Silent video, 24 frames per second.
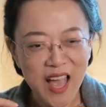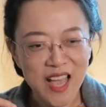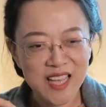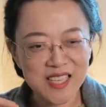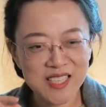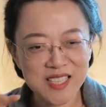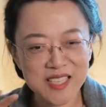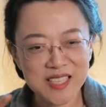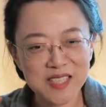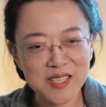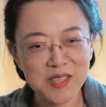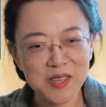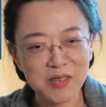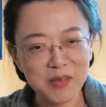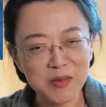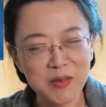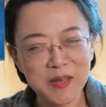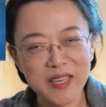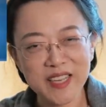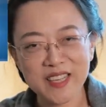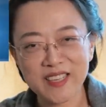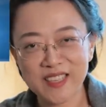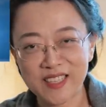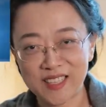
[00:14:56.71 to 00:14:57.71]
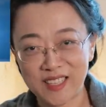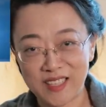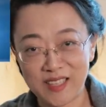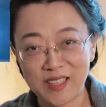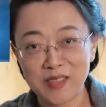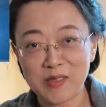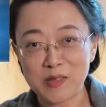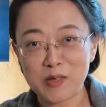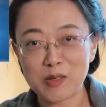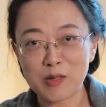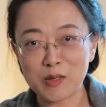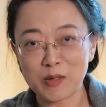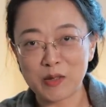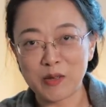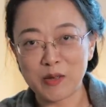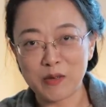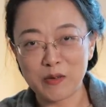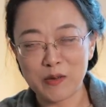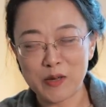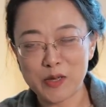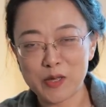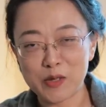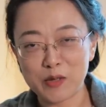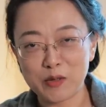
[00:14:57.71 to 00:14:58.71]
It's just nowhere close to the
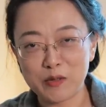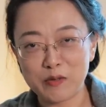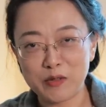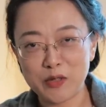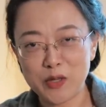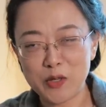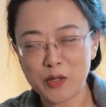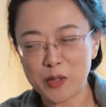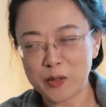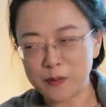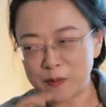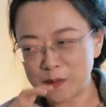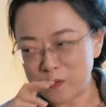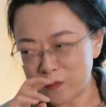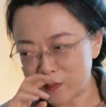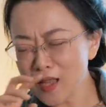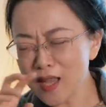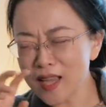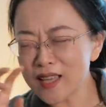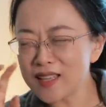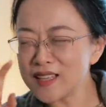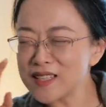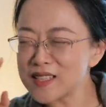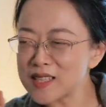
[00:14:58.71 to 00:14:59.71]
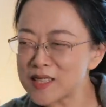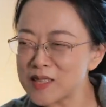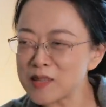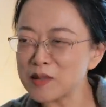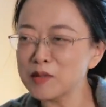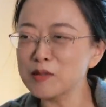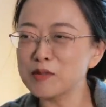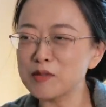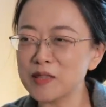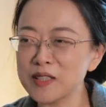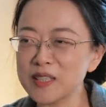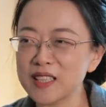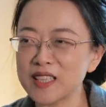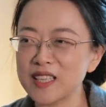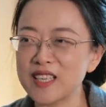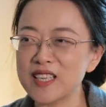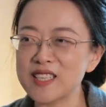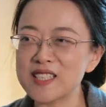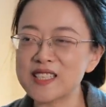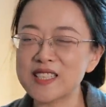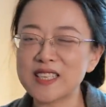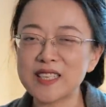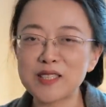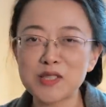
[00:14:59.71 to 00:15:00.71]
original version. And it's so funny
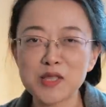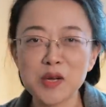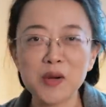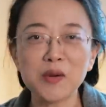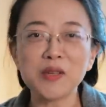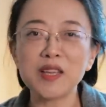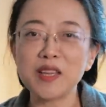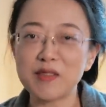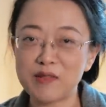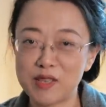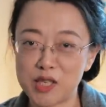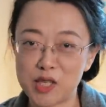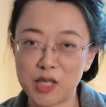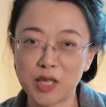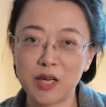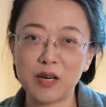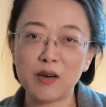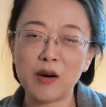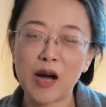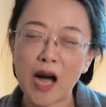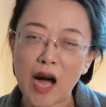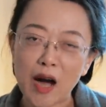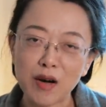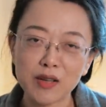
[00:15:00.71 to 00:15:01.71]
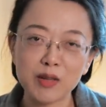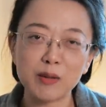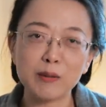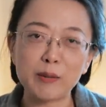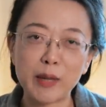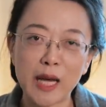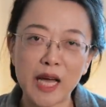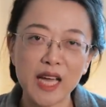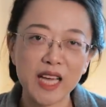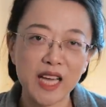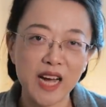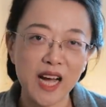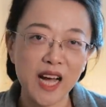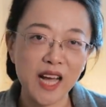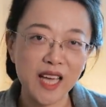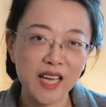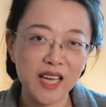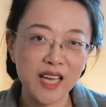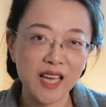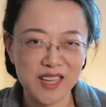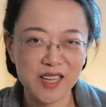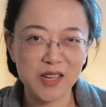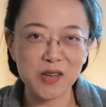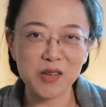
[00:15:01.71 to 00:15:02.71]
is they don't even show how the bad
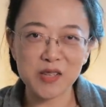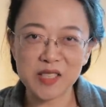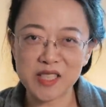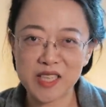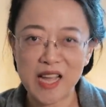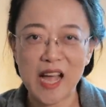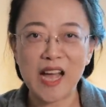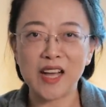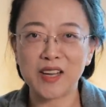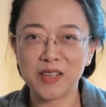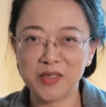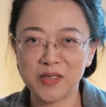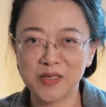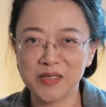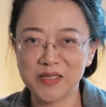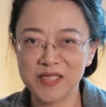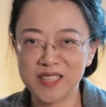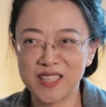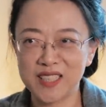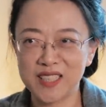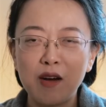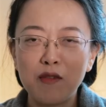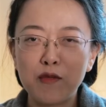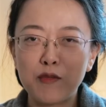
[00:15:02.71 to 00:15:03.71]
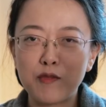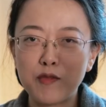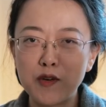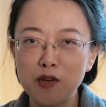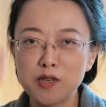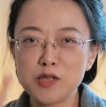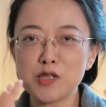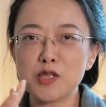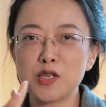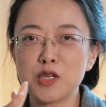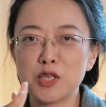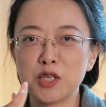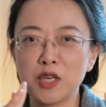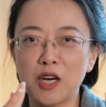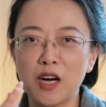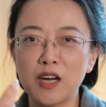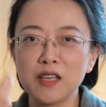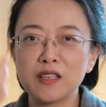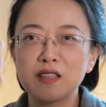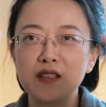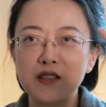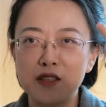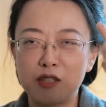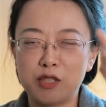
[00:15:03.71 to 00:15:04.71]
guy got tackled. First
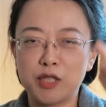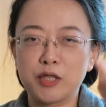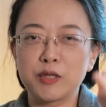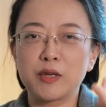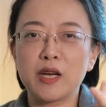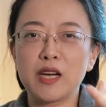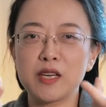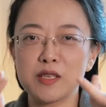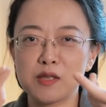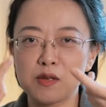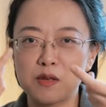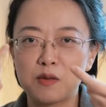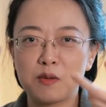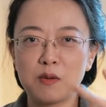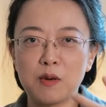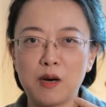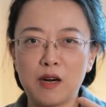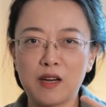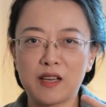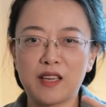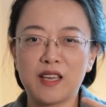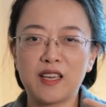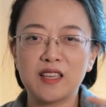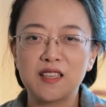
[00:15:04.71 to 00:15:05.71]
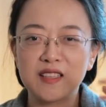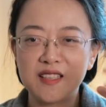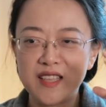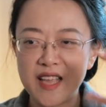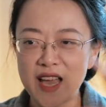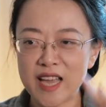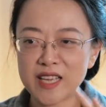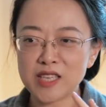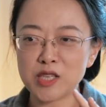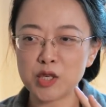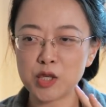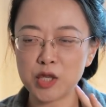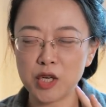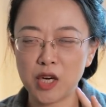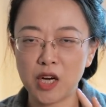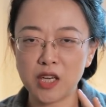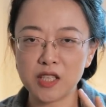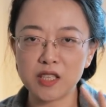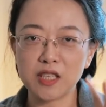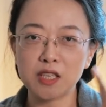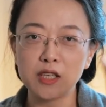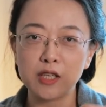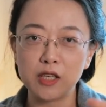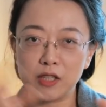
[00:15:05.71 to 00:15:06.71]
shot, the two guys are walking. Next
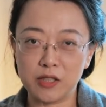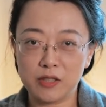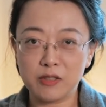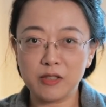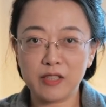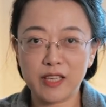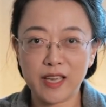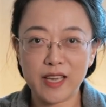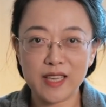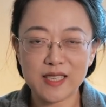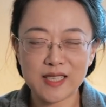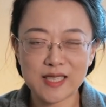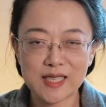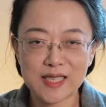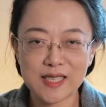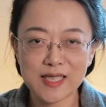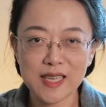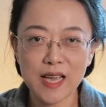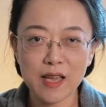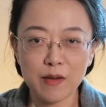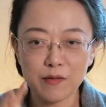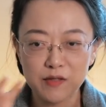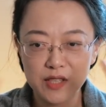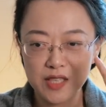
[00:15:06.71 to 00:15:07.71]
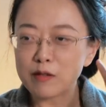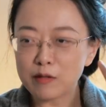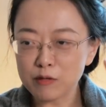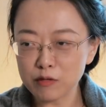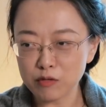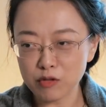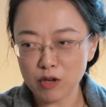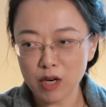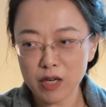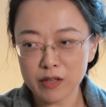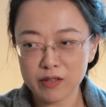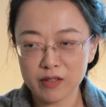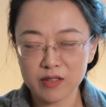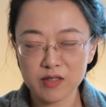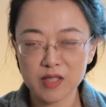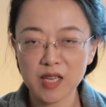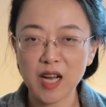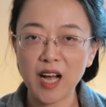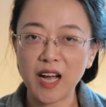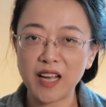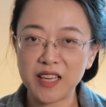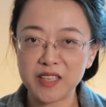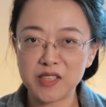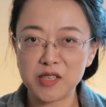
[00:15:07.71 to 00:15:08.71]
shot, the girl gets saved. A rather
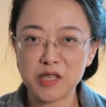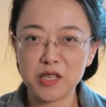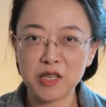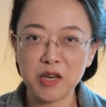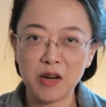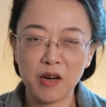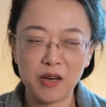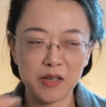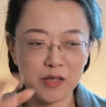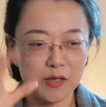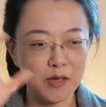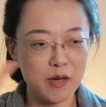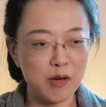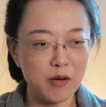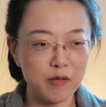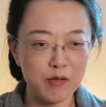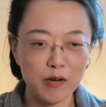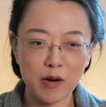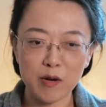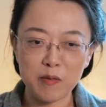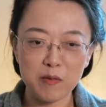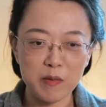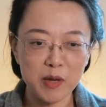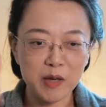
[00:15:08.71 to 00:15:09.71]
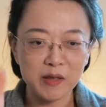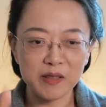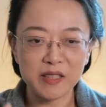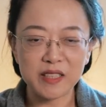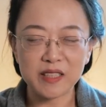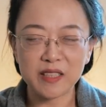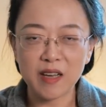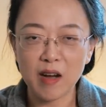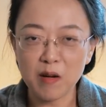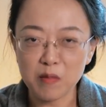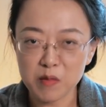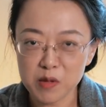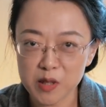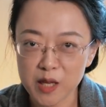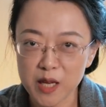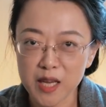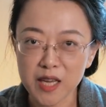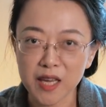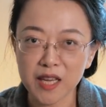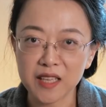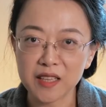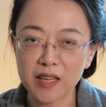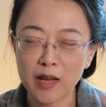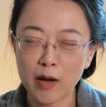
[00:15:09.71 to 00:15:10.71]
tight shot of our male lead comes
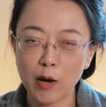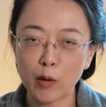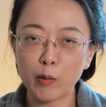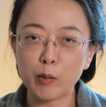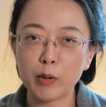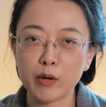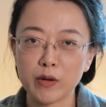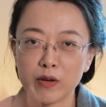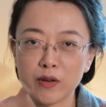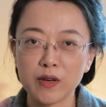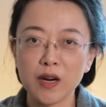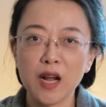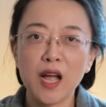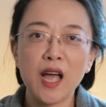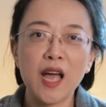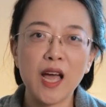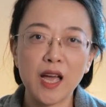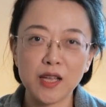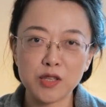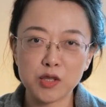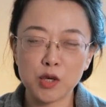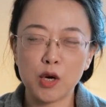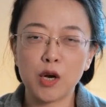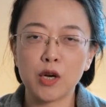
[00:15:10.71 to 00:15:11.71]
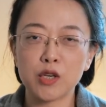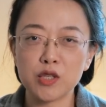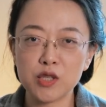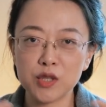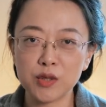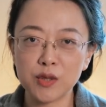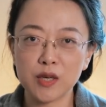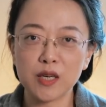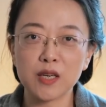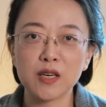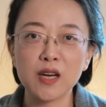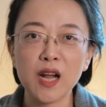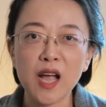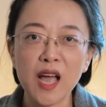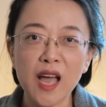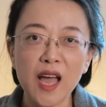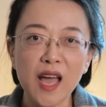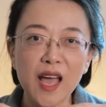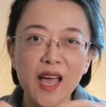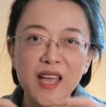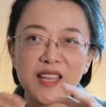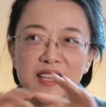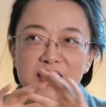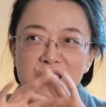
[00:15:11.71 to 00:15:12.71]
in and help her and talk to her.
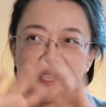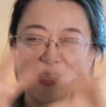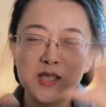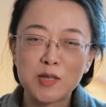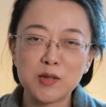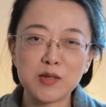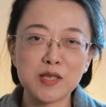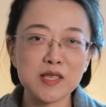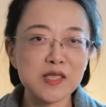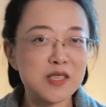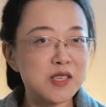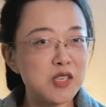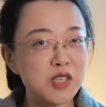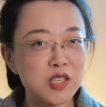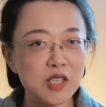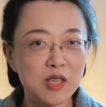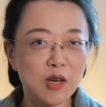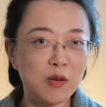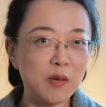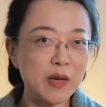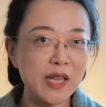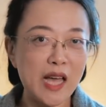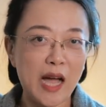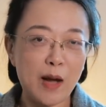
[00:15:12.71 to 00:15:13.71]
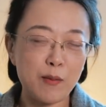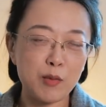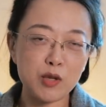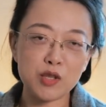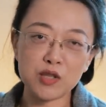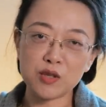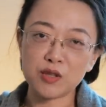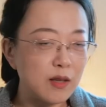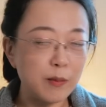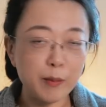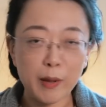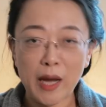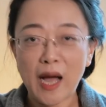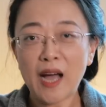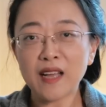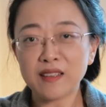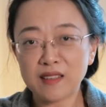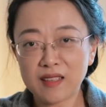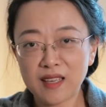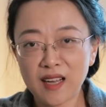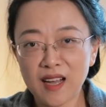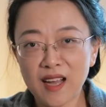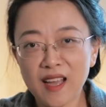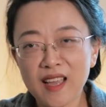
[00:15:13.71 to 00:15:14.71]
And it still doesn't show what happened to the
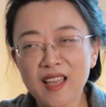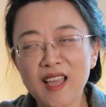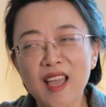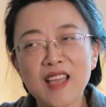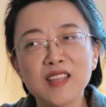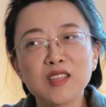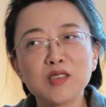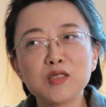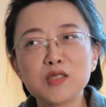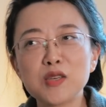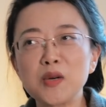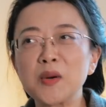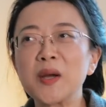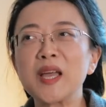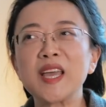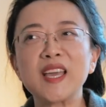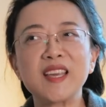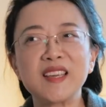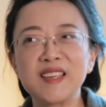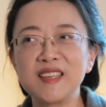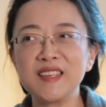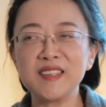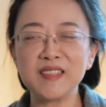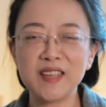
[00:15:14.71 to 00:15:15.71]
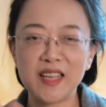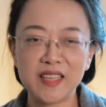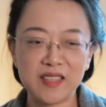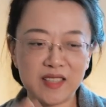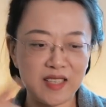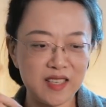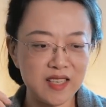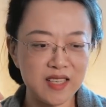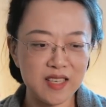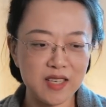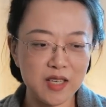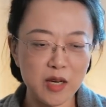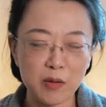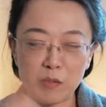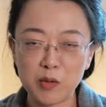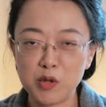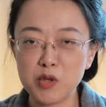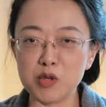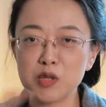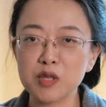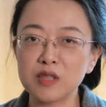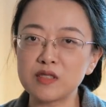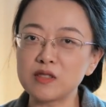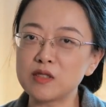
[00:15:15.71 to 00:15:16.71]
bad guy. And you don't hear any
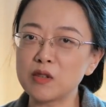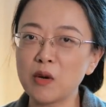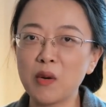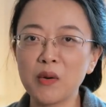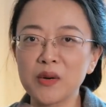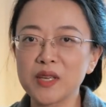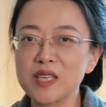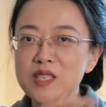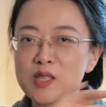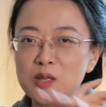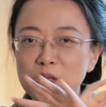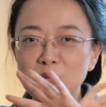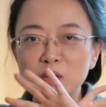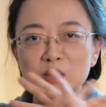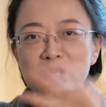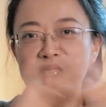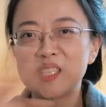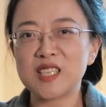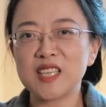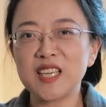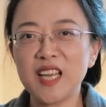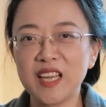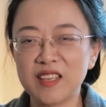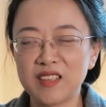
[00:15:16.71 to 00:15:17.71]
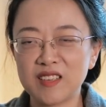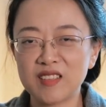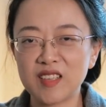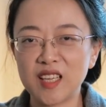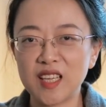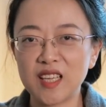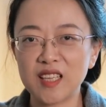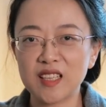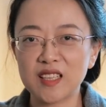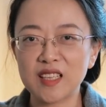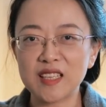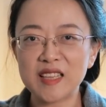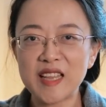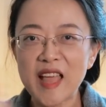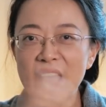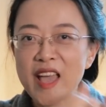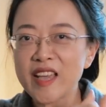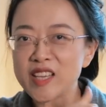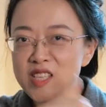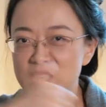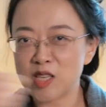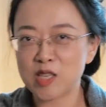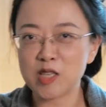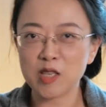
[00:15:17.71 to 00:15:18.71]
commotion noise. You don't see anything. The
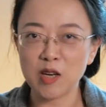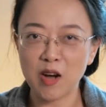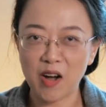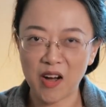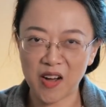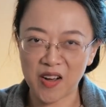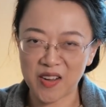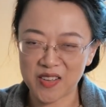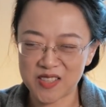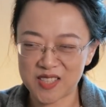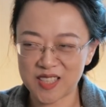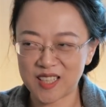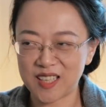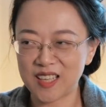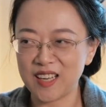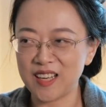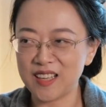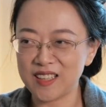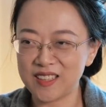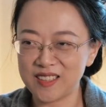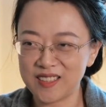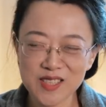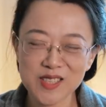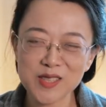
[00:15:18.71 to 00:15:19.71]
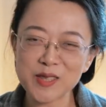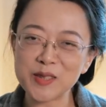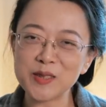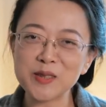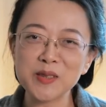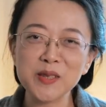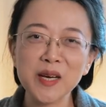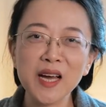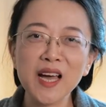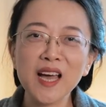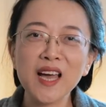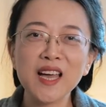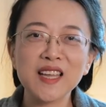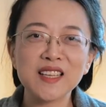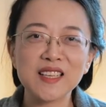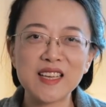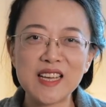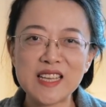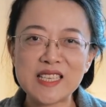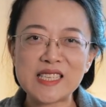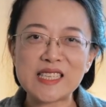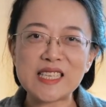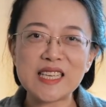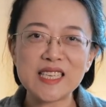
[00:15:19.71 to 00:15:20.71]
next shot to cut to
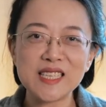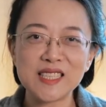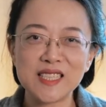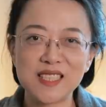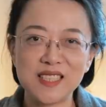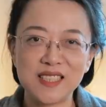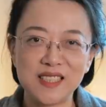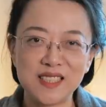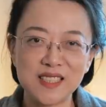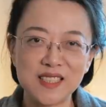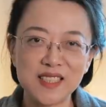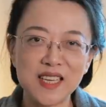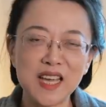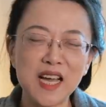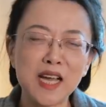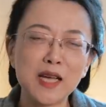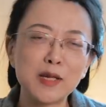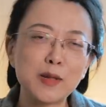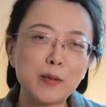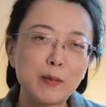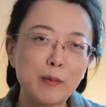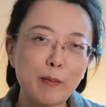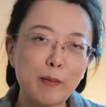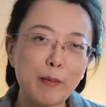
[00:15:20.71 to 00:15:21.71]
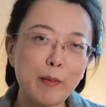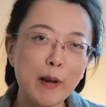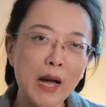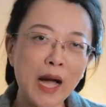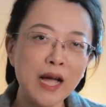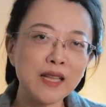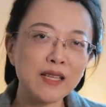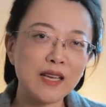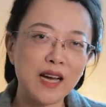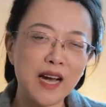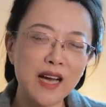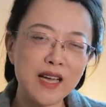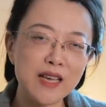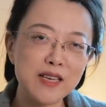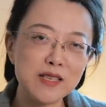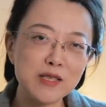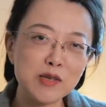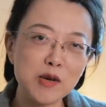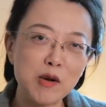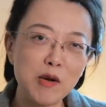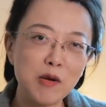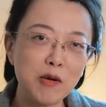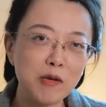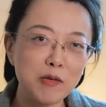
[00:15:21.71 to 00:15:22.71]
the assistant. The bad guy
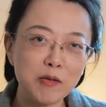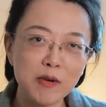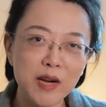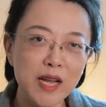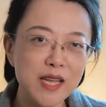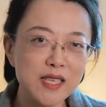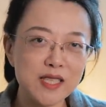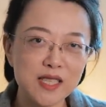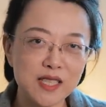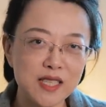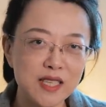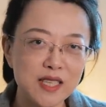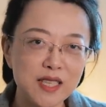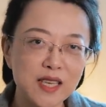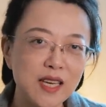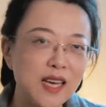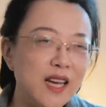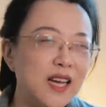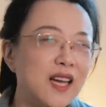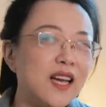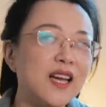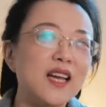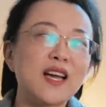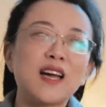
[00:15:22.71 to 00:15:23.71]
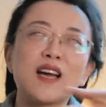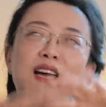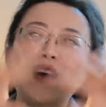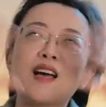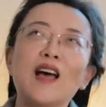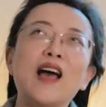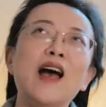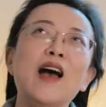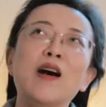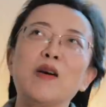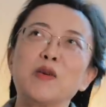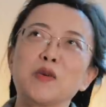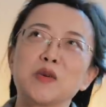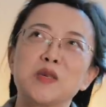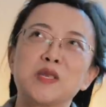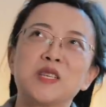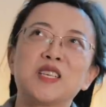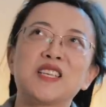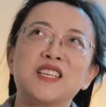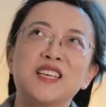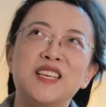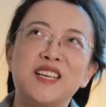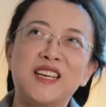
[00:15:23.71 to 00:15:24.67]
is already out.